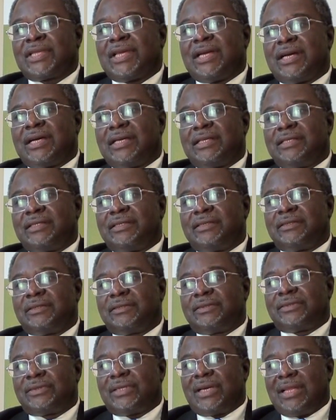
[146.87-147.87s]
And
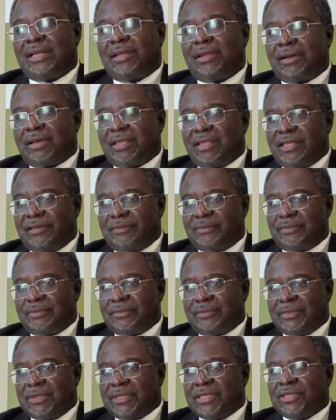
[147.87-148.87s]
to unlock
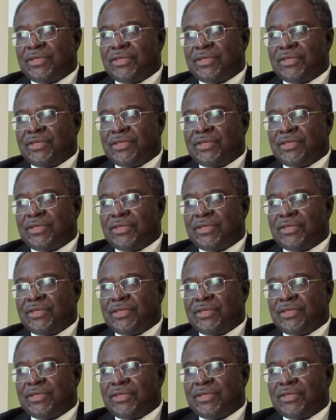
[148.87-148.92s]
them,